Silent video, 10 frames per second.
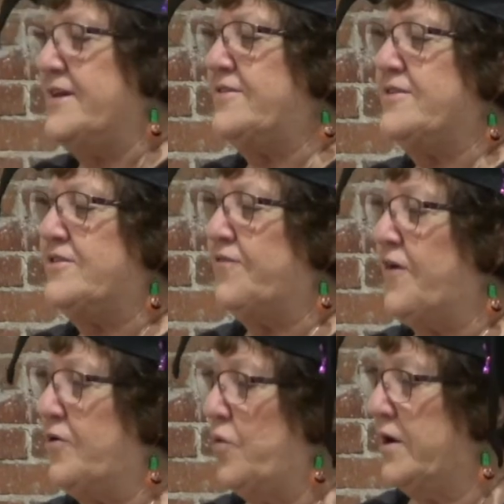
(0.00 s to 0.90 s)
this is the
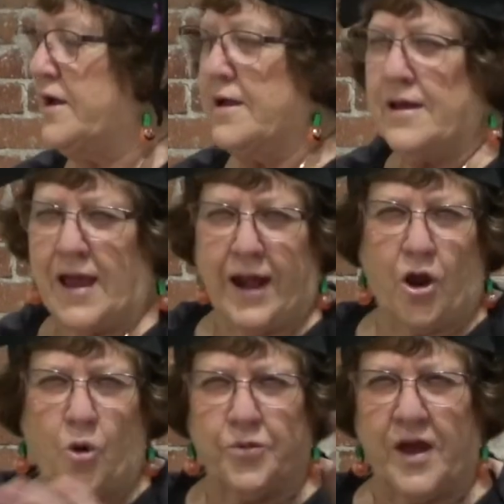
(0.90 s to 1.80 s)
fun one. And I
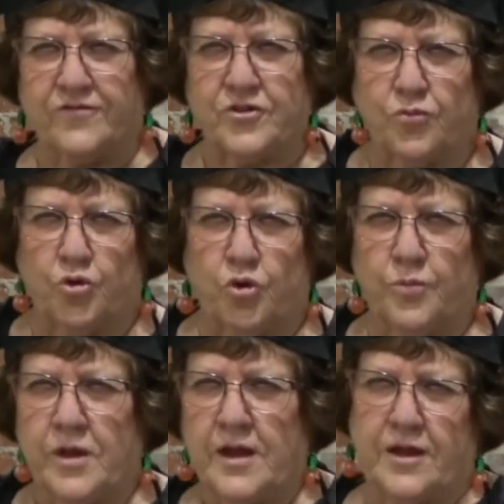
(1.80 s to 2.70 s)
hope you have some
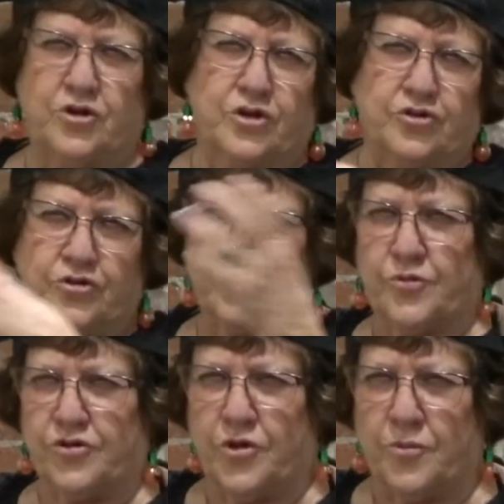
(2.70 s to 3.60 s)
room, and you can do this
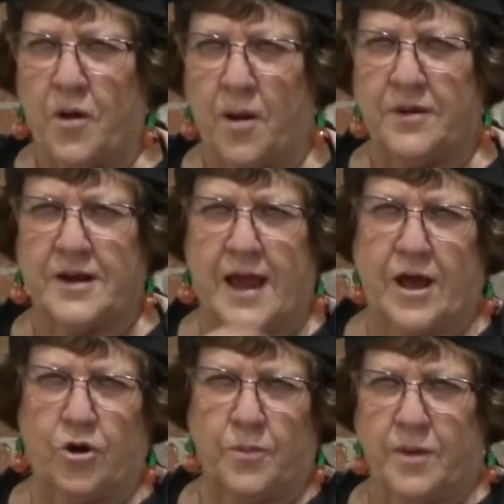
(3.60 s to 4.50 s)
with your mom and
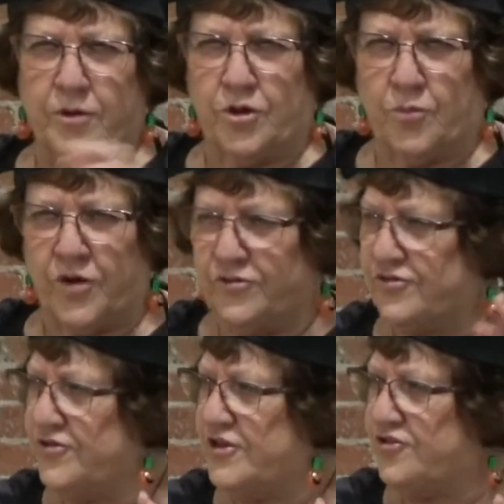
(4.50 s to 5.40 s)
dad or maybe your
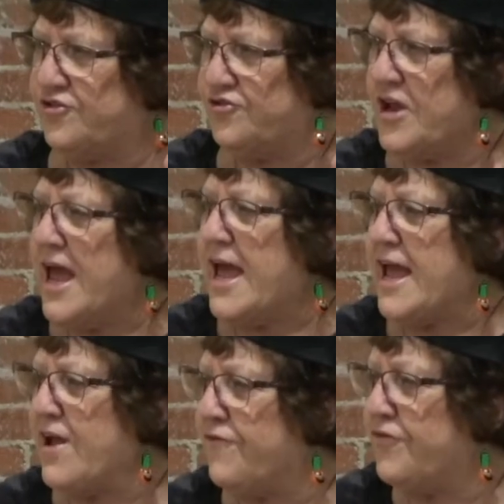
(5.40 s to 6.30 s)
brothers and sisters.
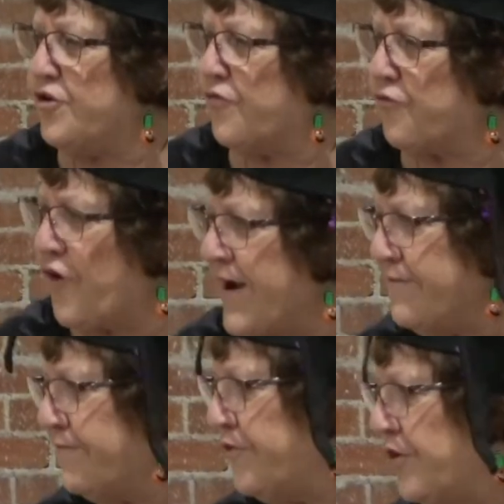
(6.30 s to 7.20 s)
If you're
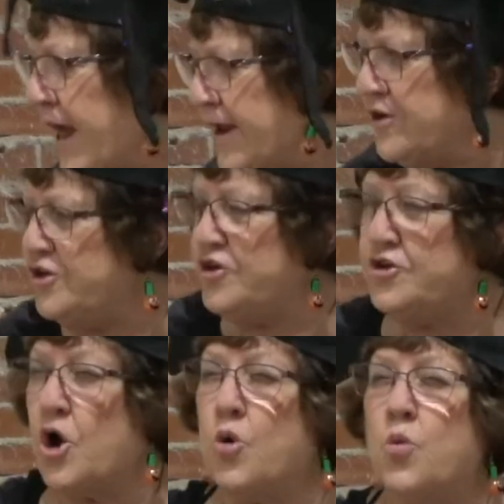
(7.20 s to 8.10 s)
frightful and you
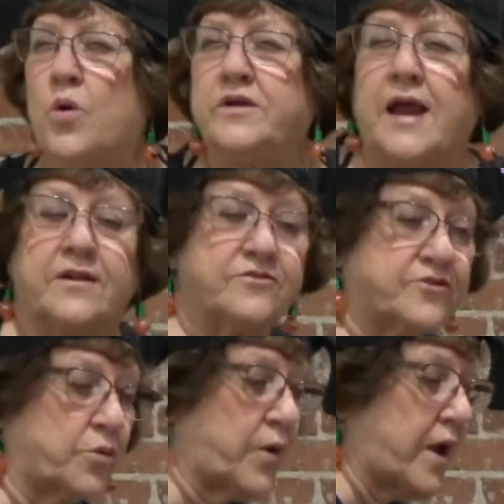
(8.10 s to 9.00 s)
know what,
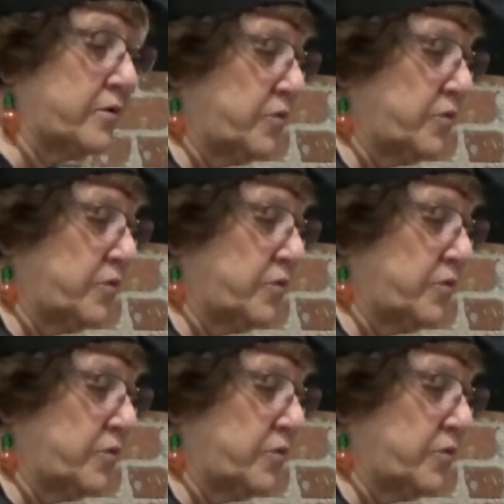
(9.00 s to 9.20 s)
dance around.